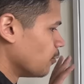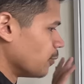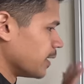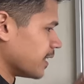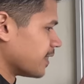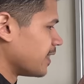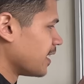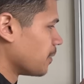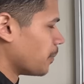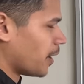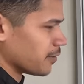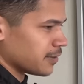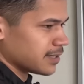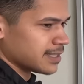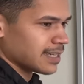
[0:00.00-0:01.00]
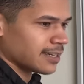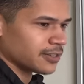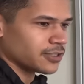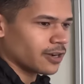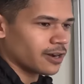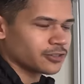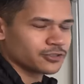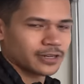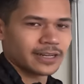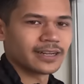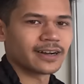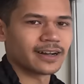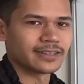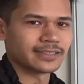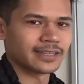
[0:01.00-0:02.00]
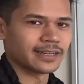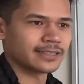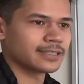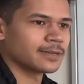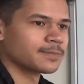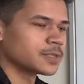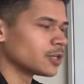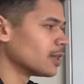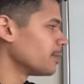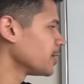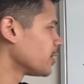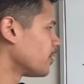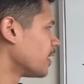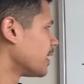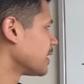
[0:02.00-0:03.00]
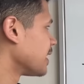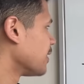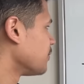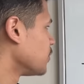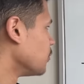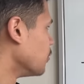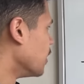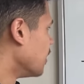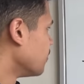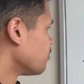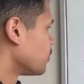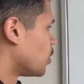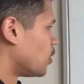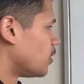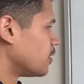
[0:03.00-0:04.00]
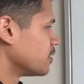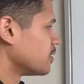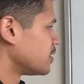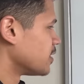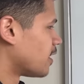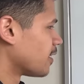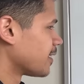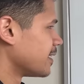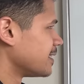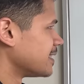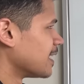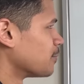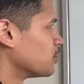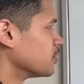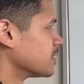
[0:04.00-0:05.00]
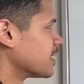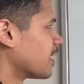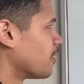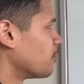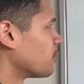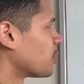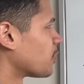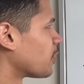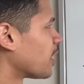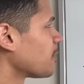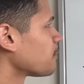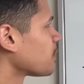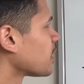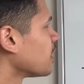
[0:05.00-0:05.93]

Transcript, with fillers: we can think about this in a dog training context. So let me go ahead and give you all dog examples now, all right?